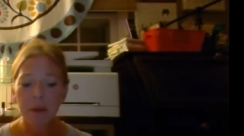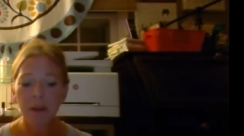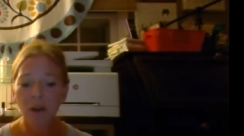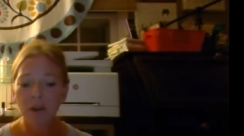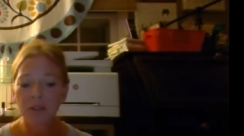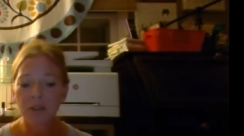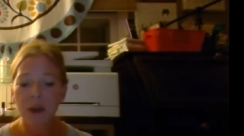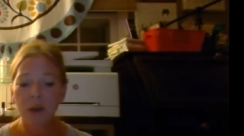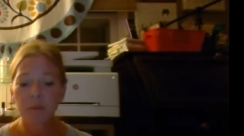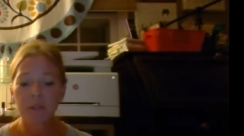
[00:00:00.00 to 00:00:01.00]
but also
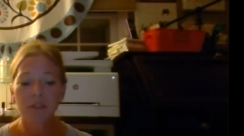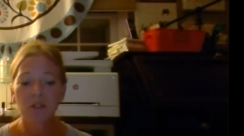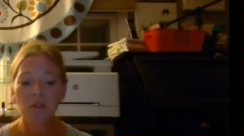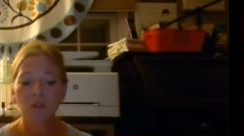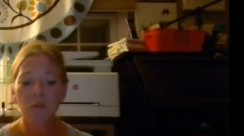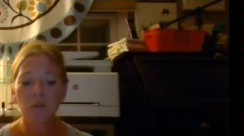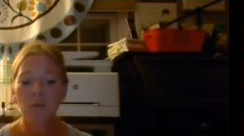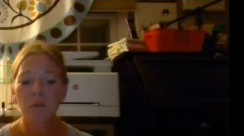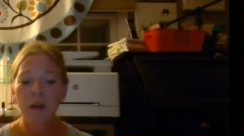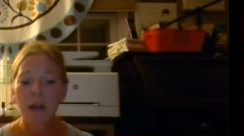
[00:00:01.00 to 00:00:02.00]
helps us
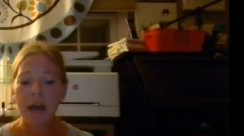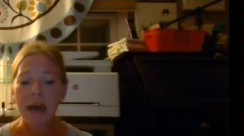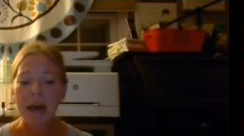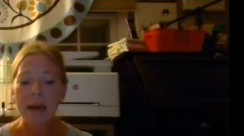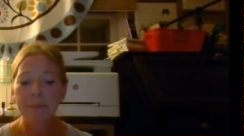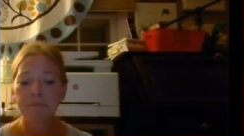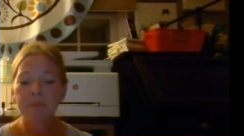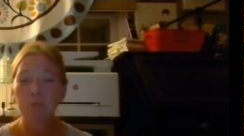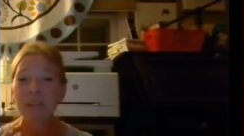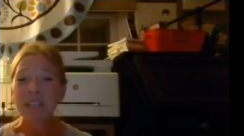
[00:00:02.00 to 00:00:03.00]
to um,
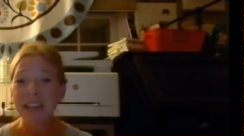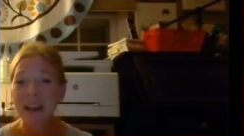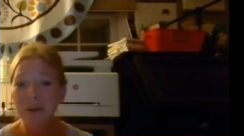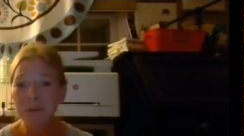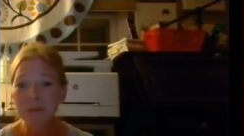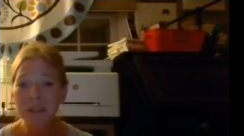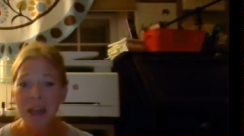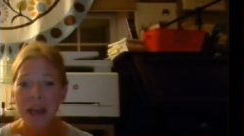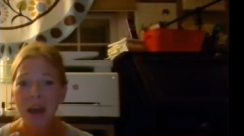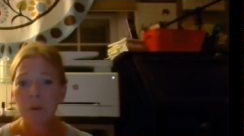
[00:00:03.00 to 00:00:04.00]
break down
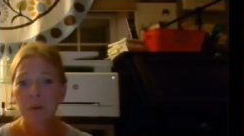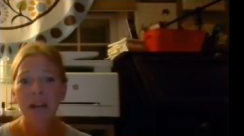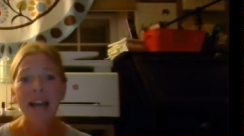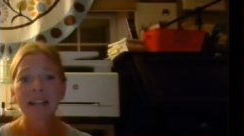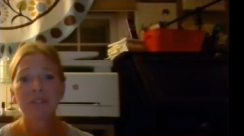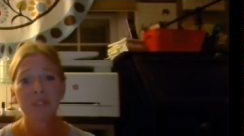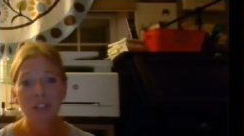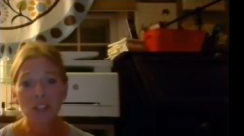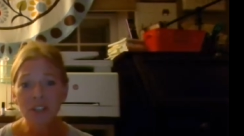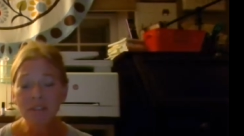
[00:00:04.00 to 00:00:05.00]
our
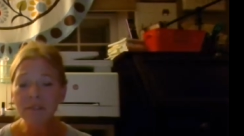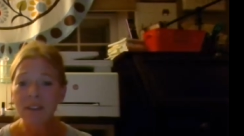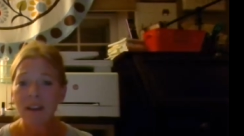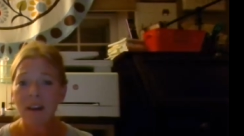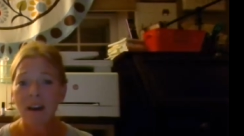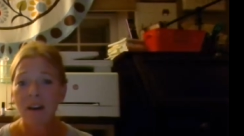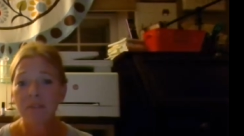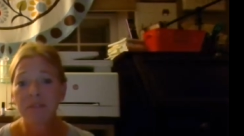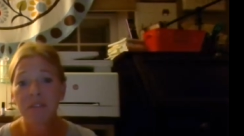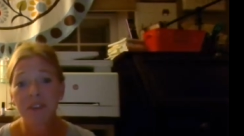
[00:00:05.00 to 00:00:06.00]
activation
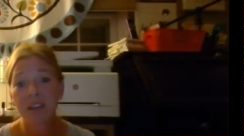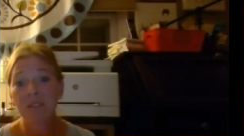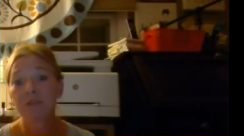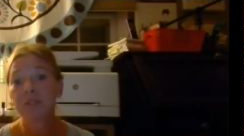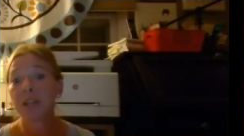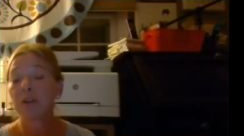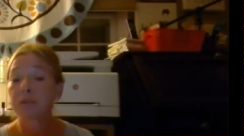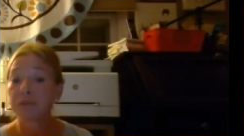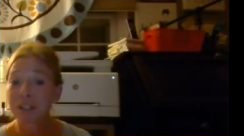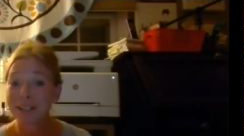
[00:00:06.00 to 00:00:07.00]
of the fight, flight, or
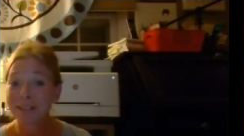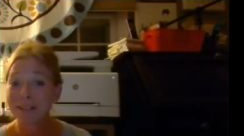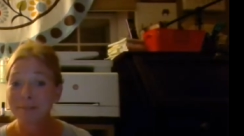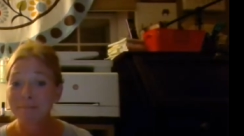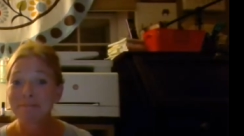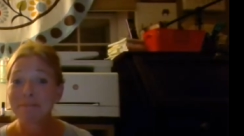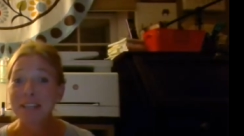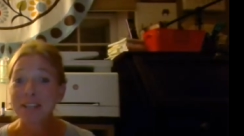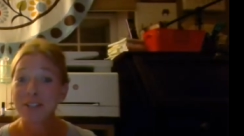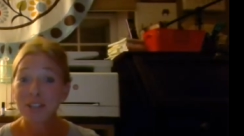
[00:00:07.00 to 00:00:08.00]
freeze.
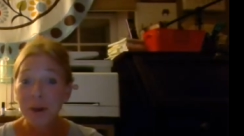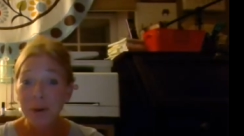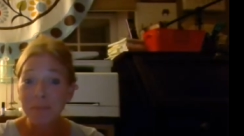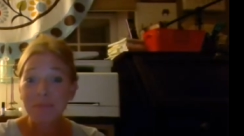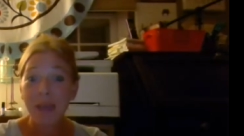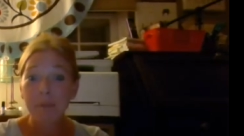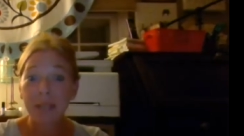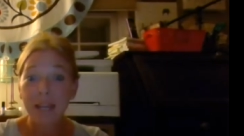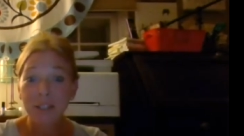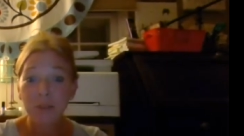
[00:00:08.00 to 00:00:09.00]
So I'm
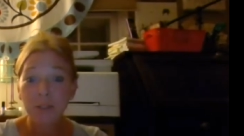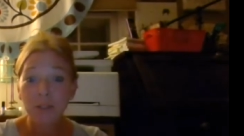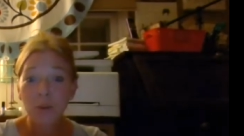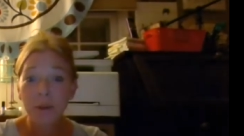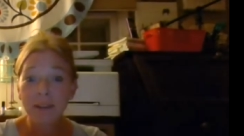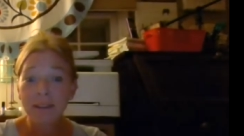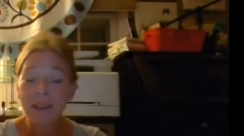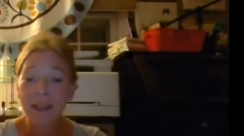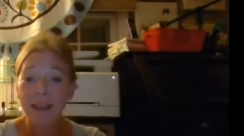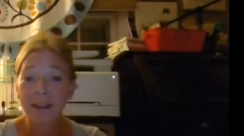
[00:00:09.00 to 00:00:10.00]
glad you enjoyed
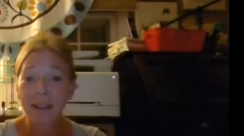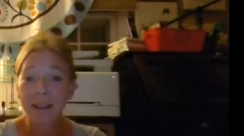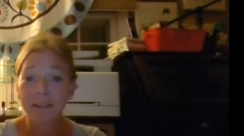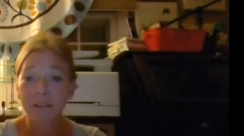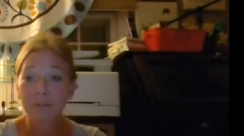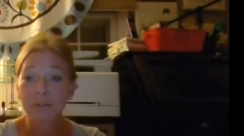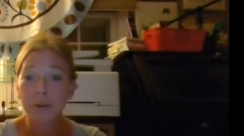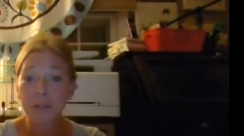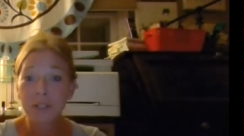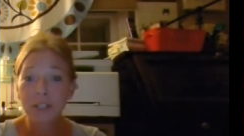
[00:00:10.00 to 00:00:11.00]
and I look
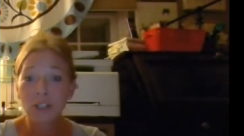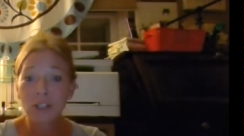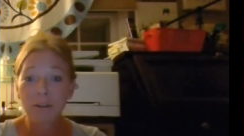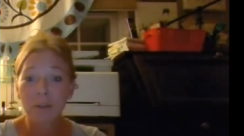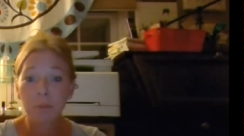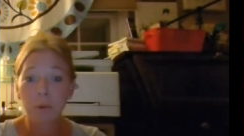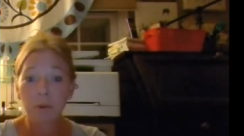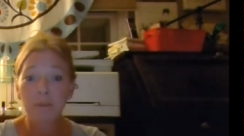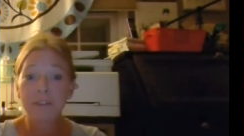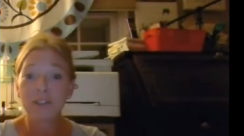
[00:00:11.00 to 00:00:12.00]
forward to sharing
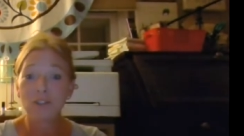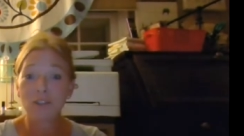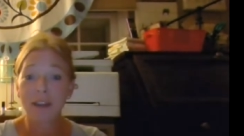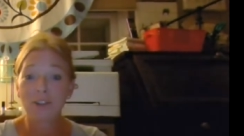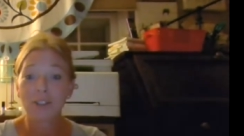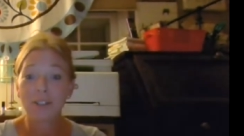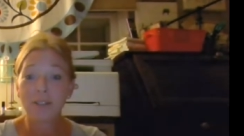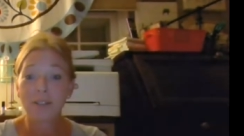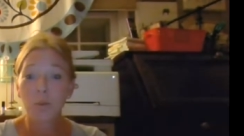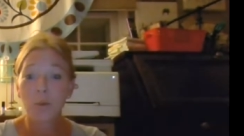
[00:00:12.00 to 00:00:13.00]
more of these
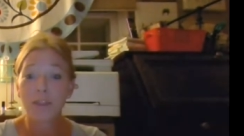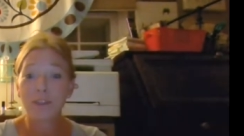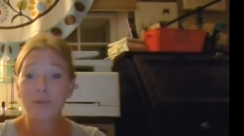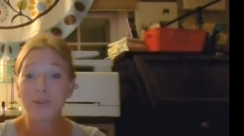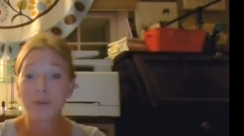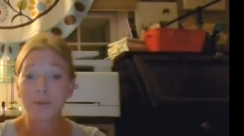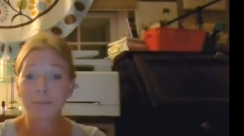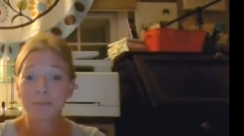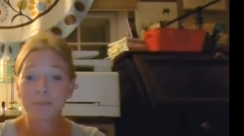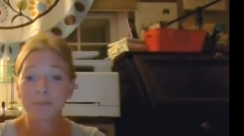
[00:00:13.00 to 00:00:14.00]
strategies with you soon.